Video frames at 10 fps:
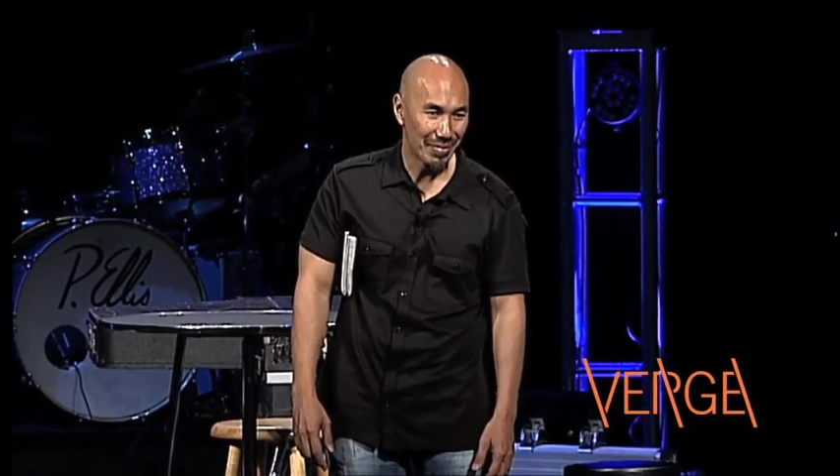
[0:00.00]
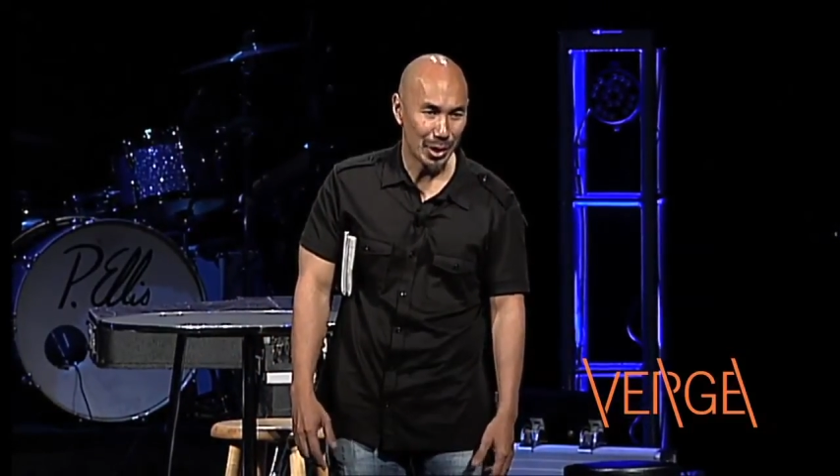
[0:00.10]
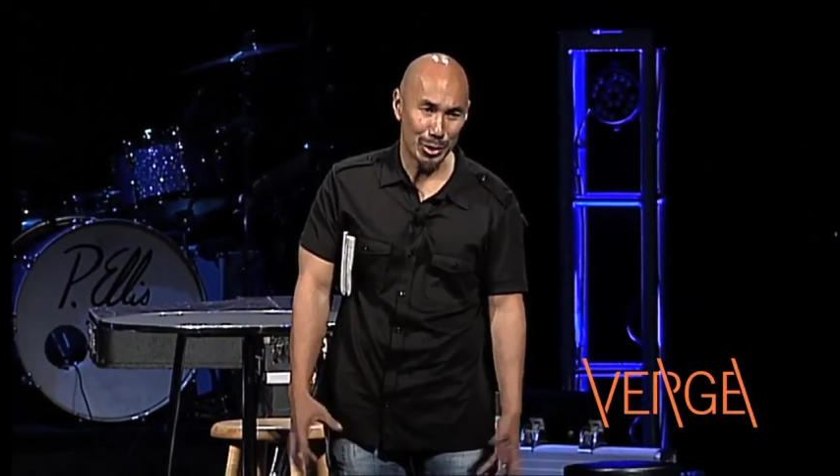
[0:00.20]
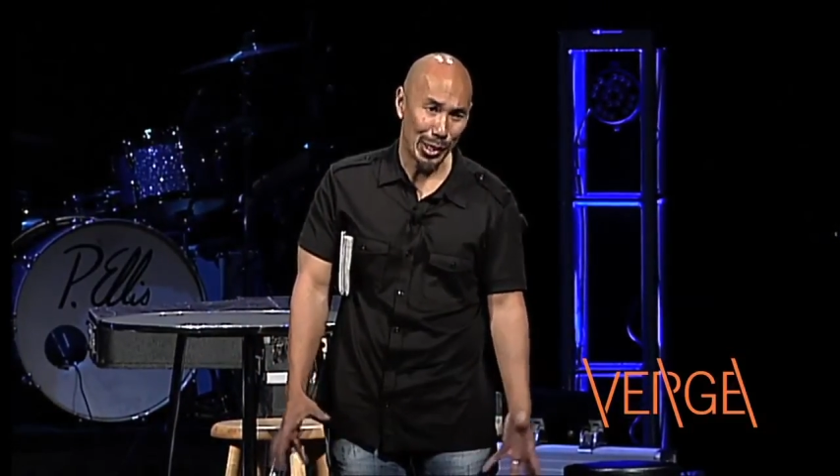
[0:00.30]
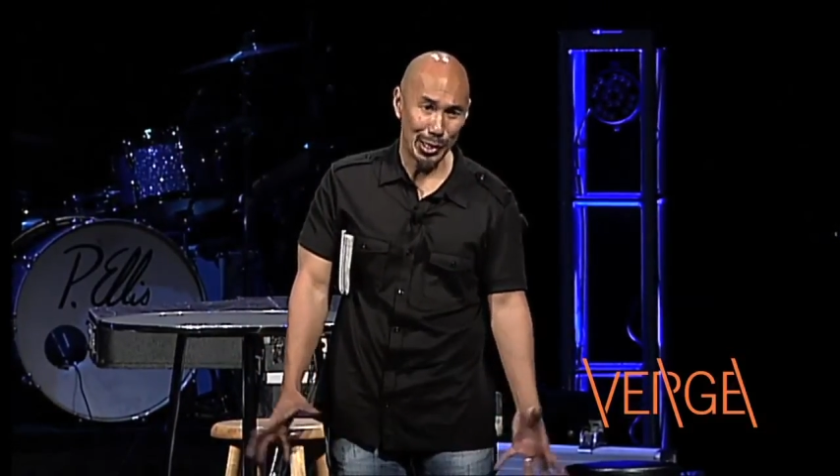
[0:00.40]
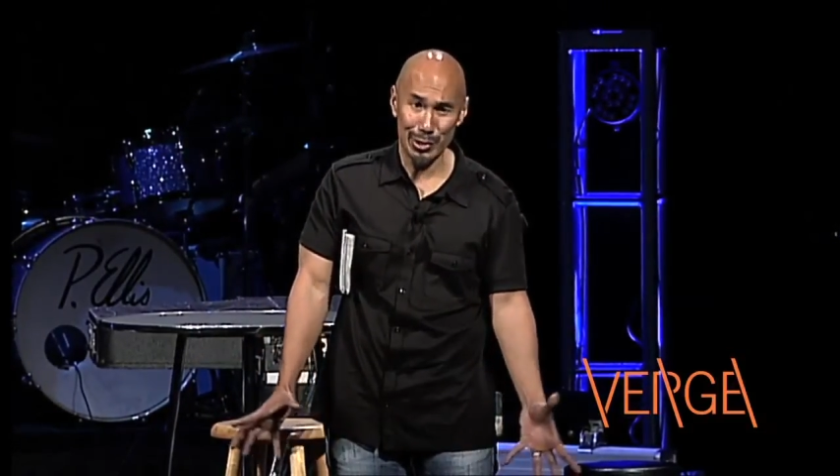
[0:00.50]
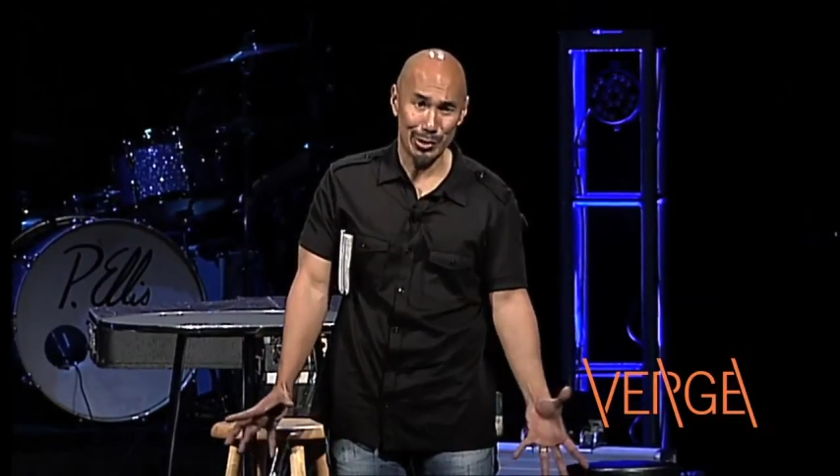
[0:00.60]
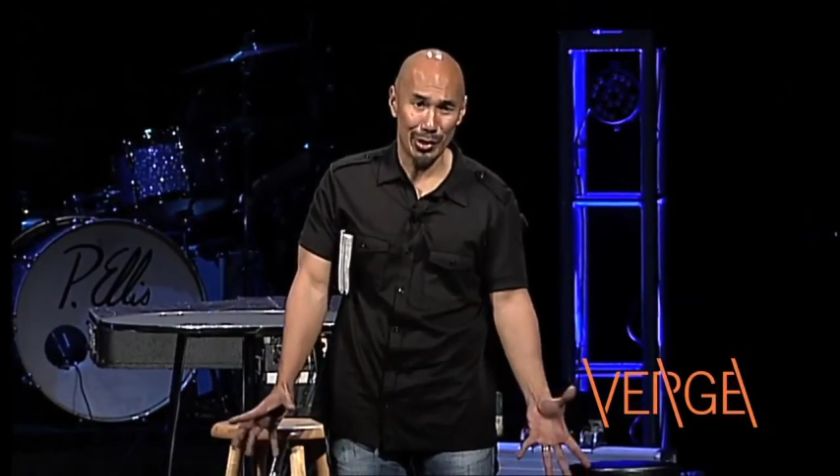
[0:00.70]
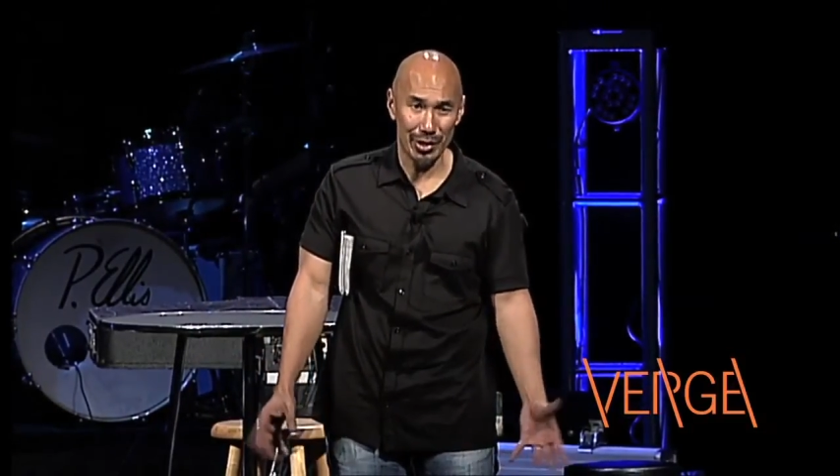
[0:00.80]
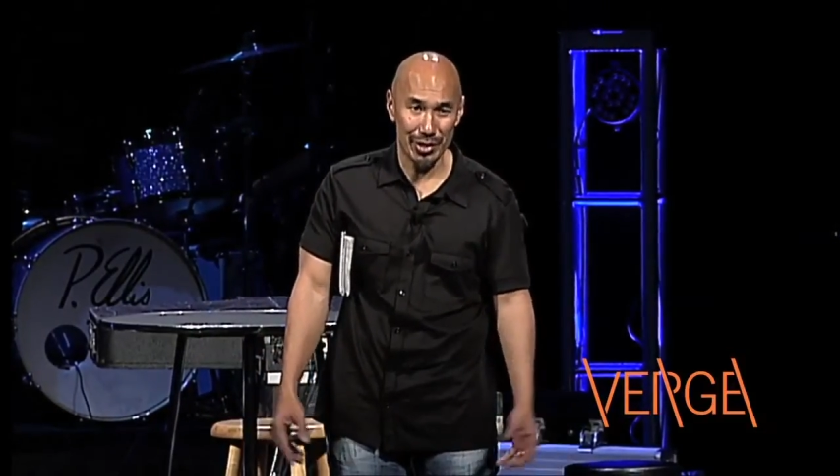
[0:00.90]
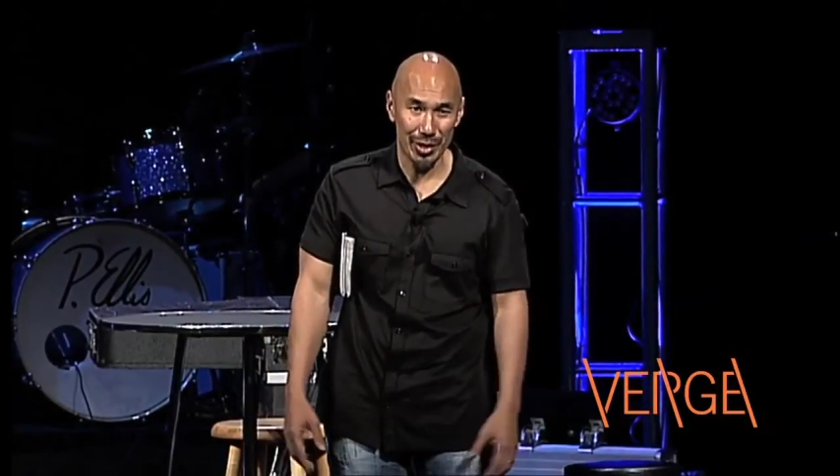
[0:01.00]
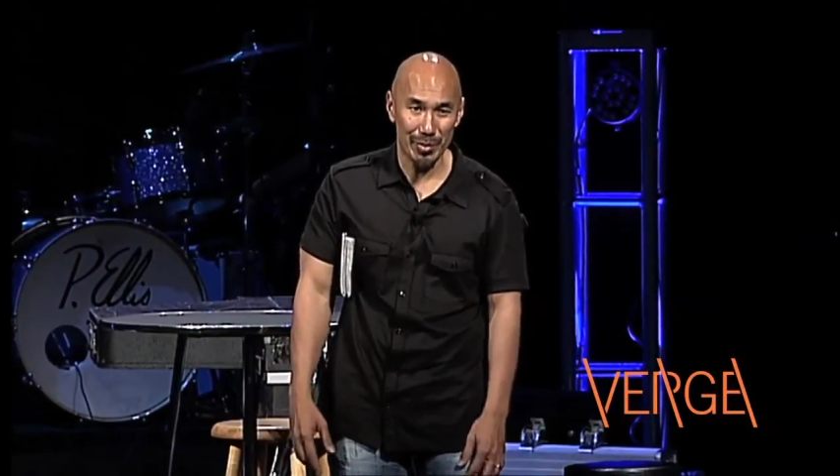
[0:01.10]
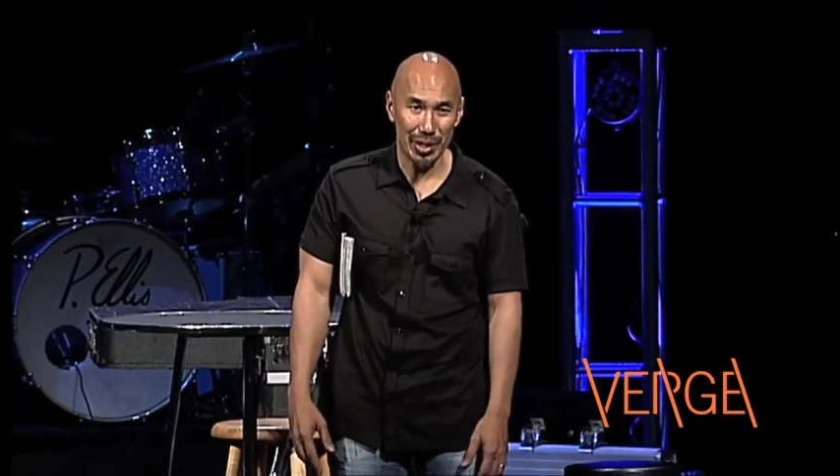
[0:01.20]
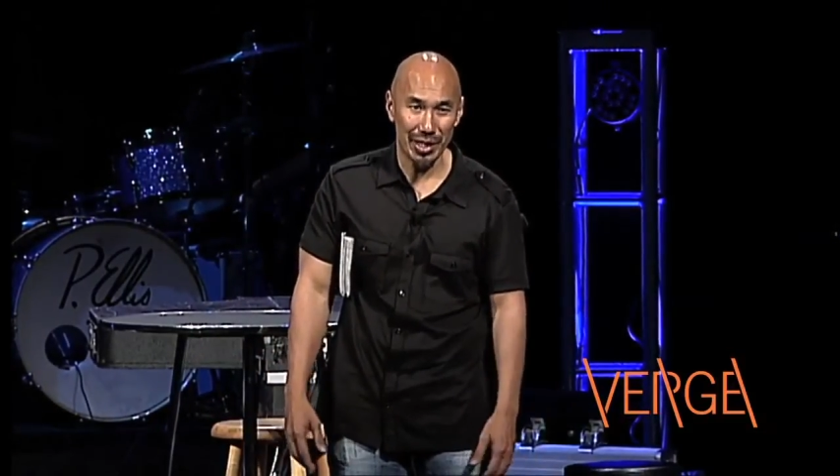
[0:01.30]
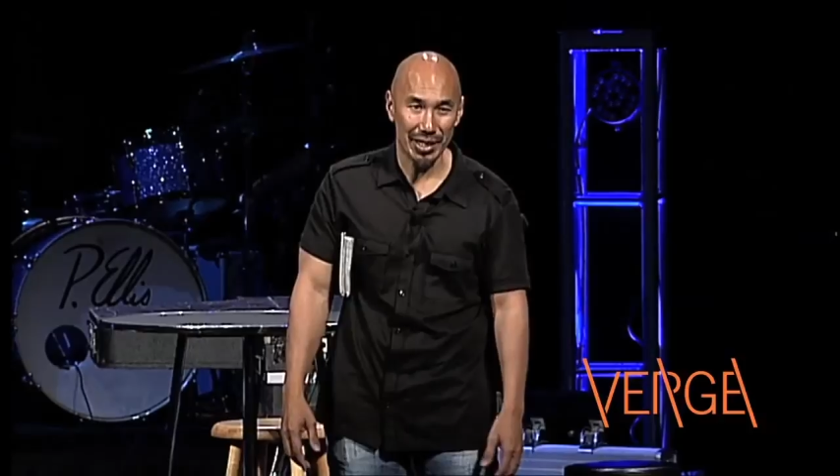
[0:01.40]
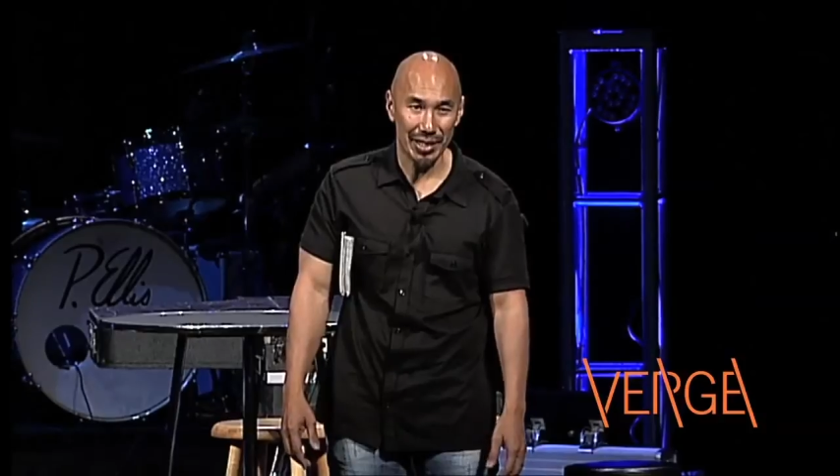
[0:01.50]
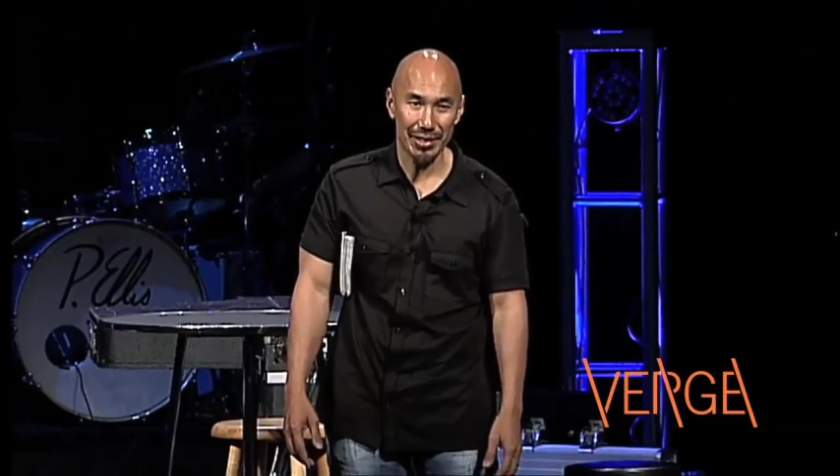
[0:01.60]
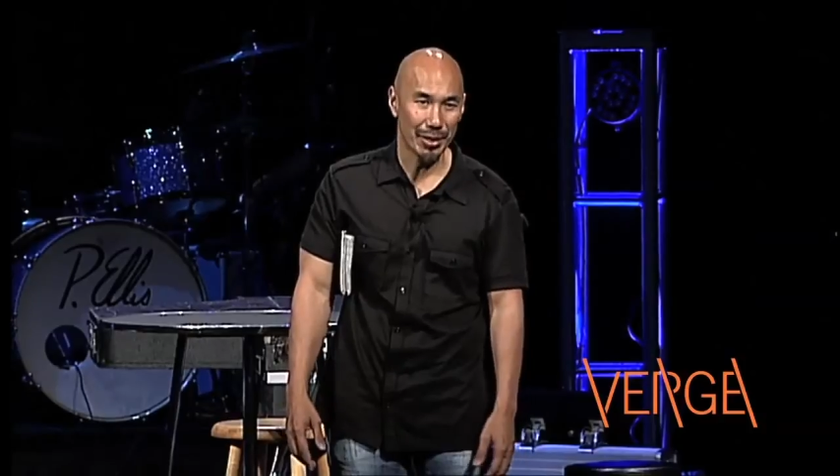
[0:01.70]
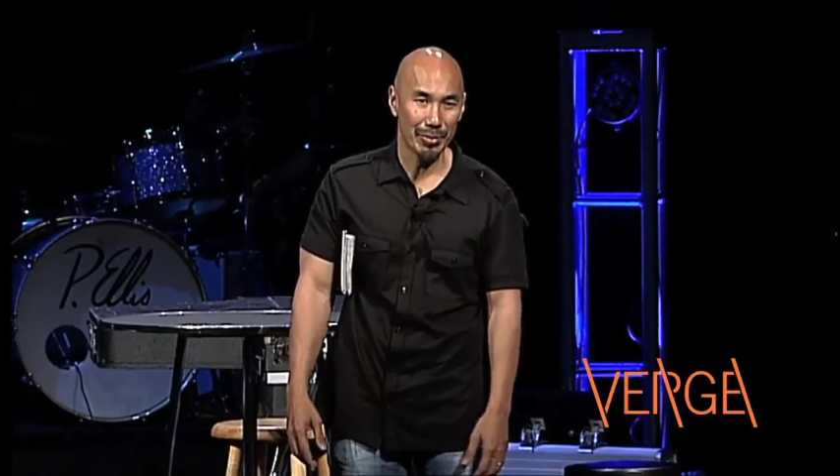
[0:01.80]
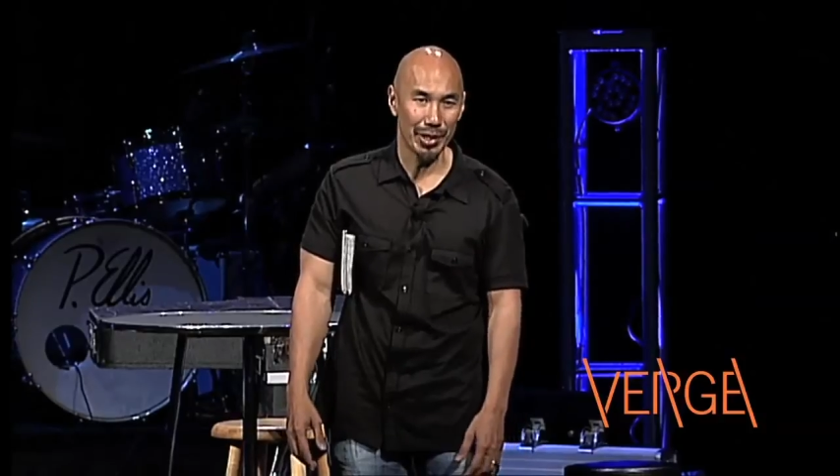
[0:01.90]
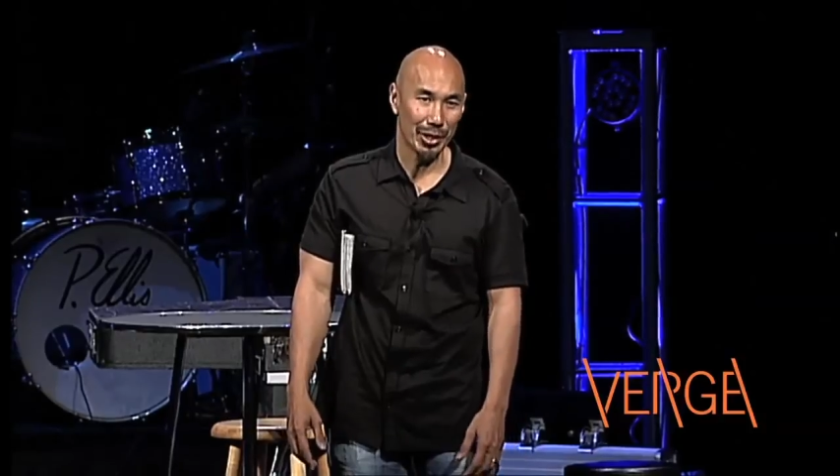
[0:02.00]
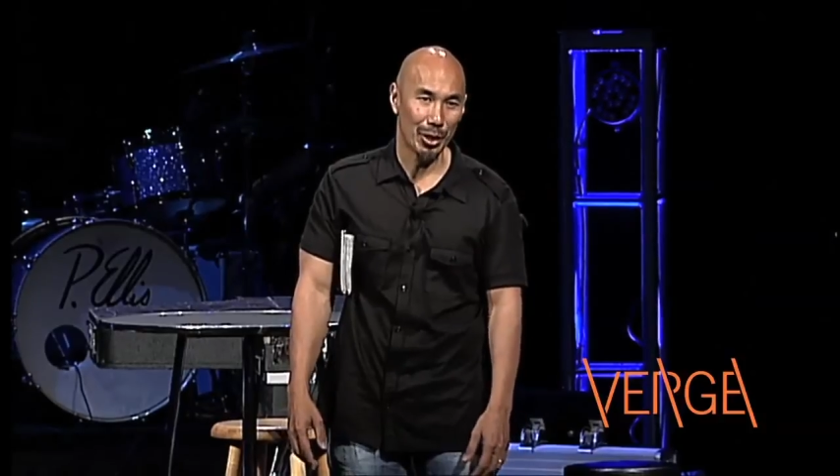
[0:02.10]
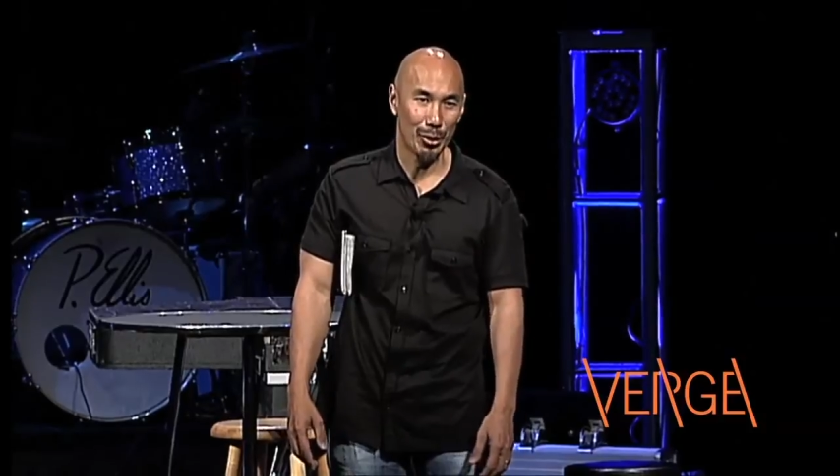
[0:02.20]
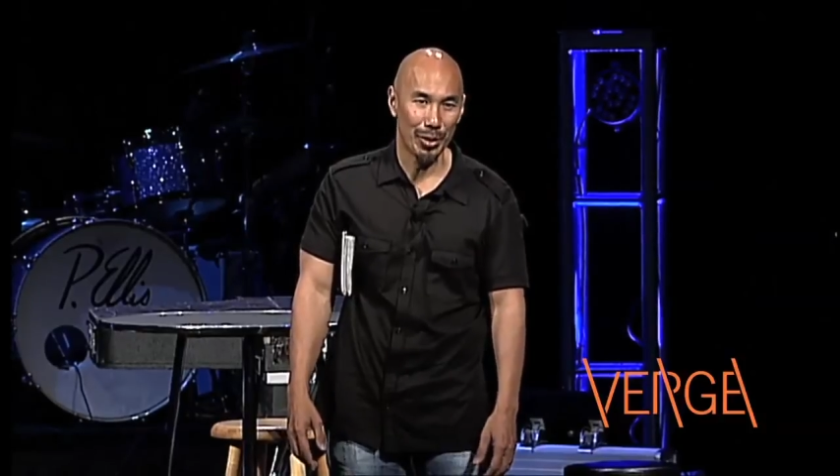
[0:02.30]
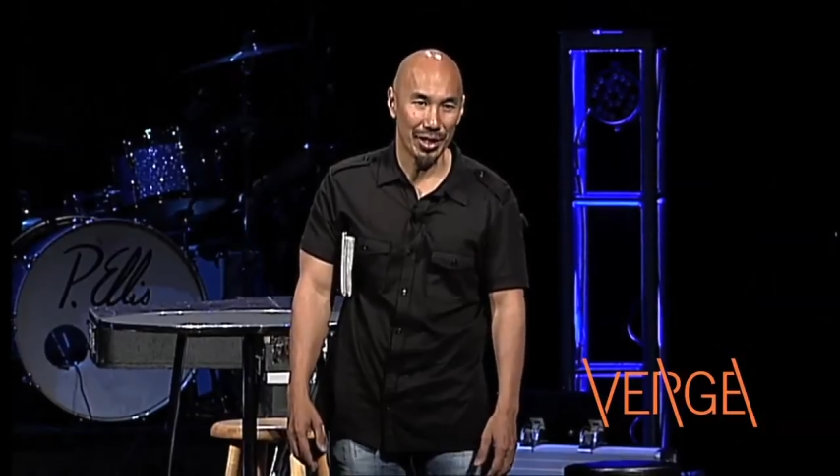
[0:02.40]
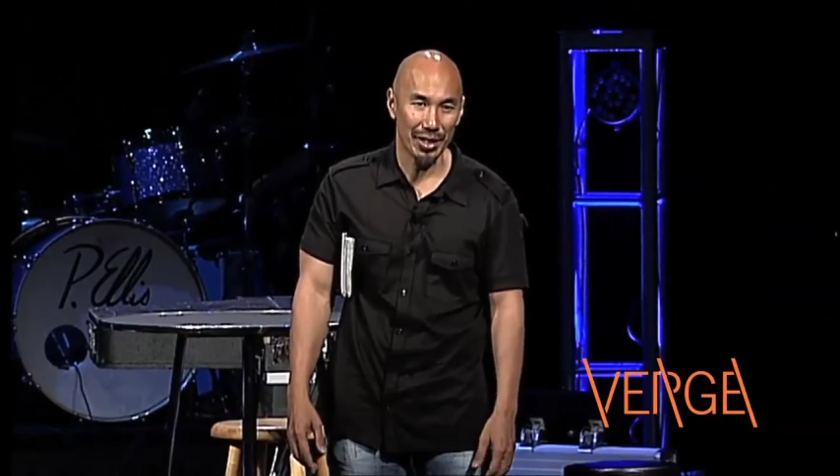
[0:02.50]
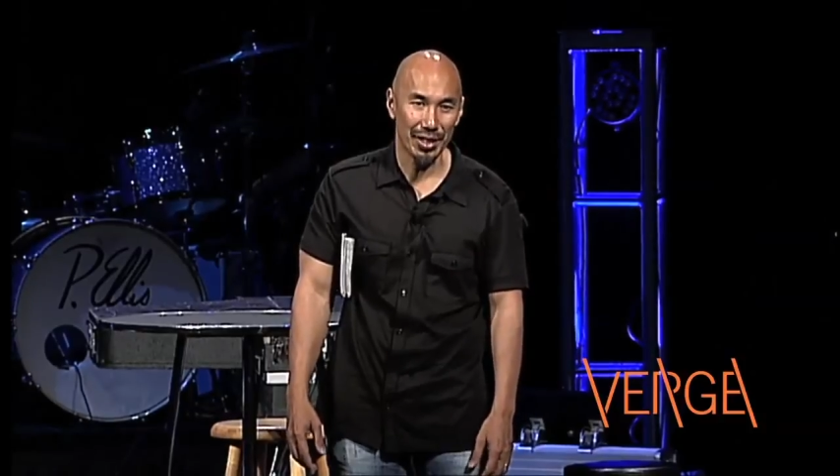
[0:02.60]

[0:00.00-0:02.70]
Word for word: and try to start something, get something going.